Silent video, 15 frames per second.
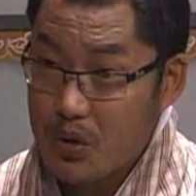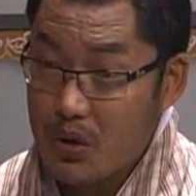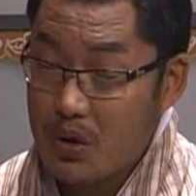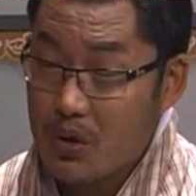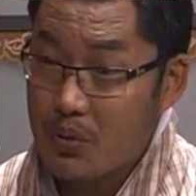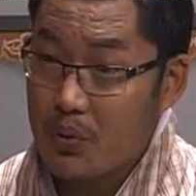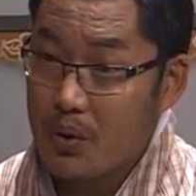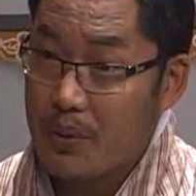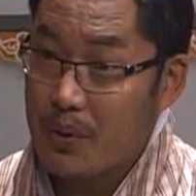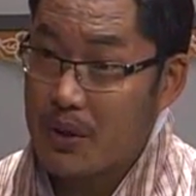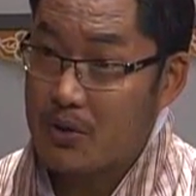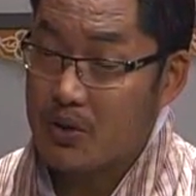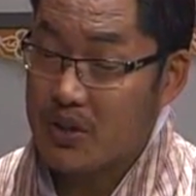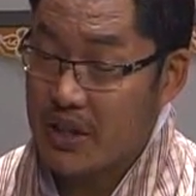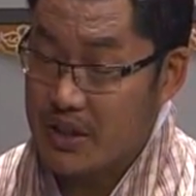We have
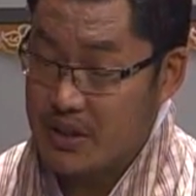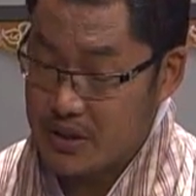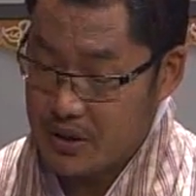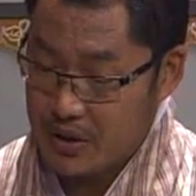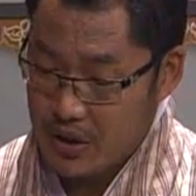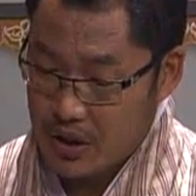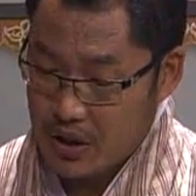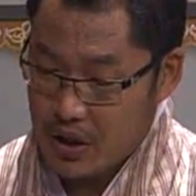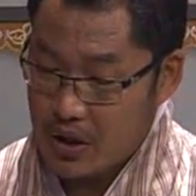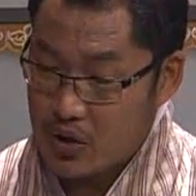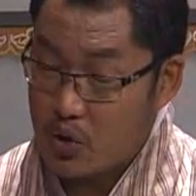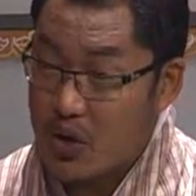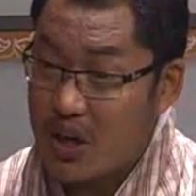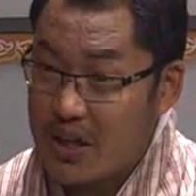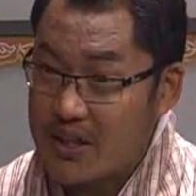also sent
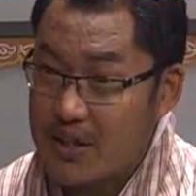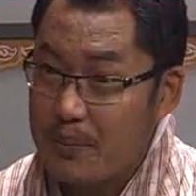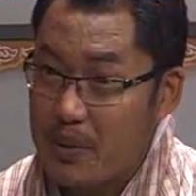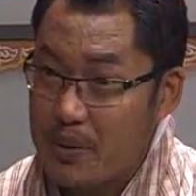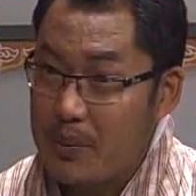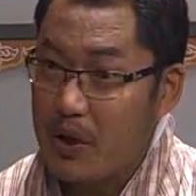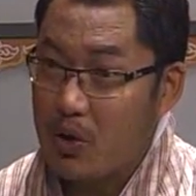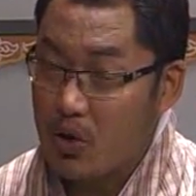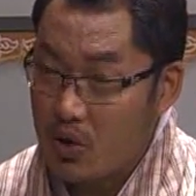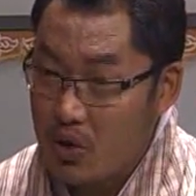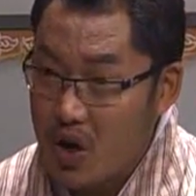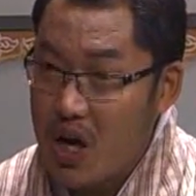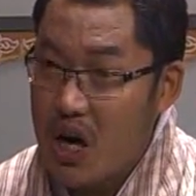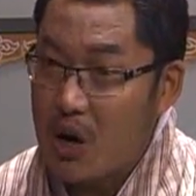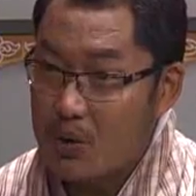to collect some feedback on
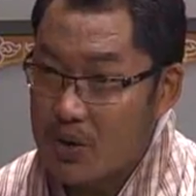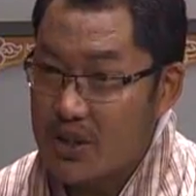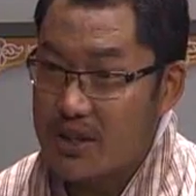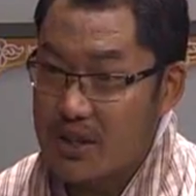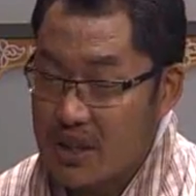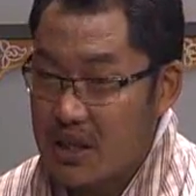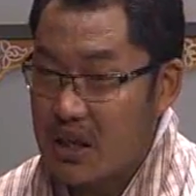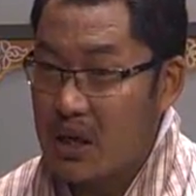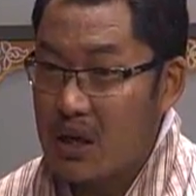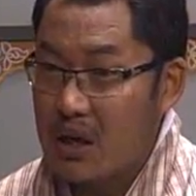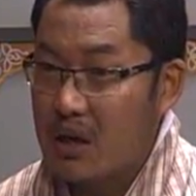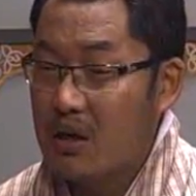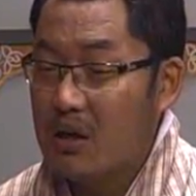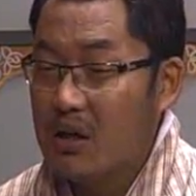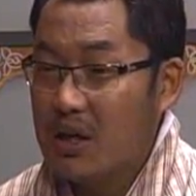how these
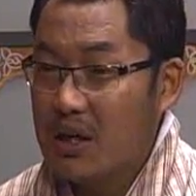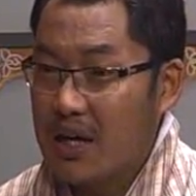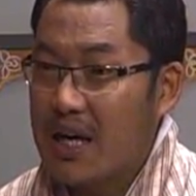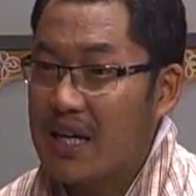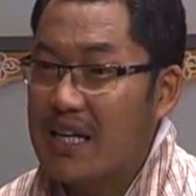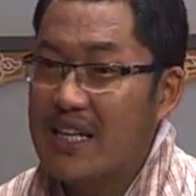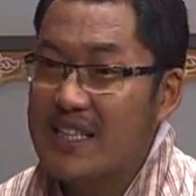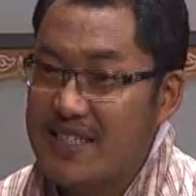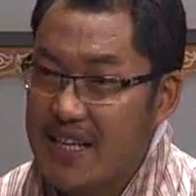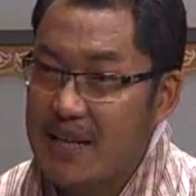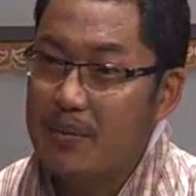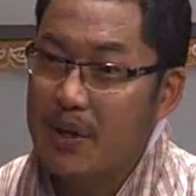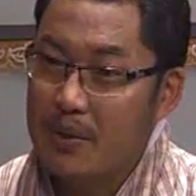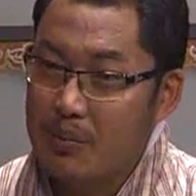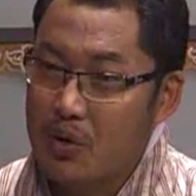guidelines
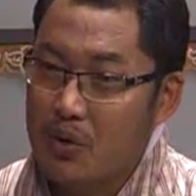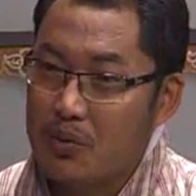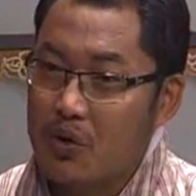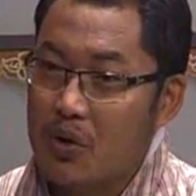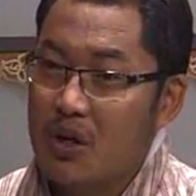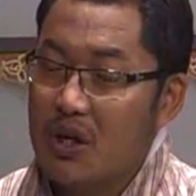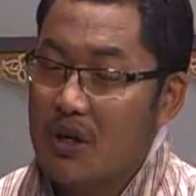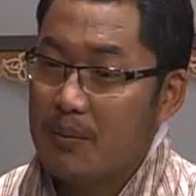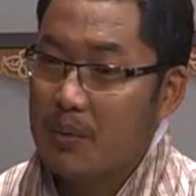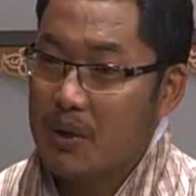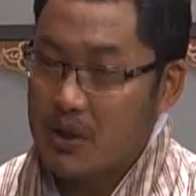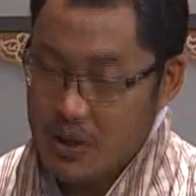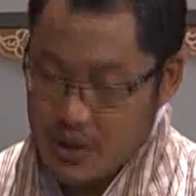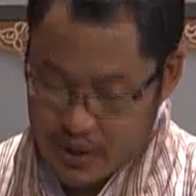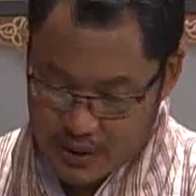can be improved.
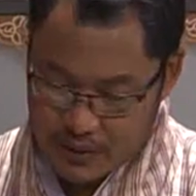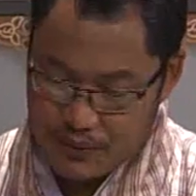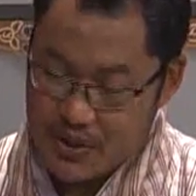But if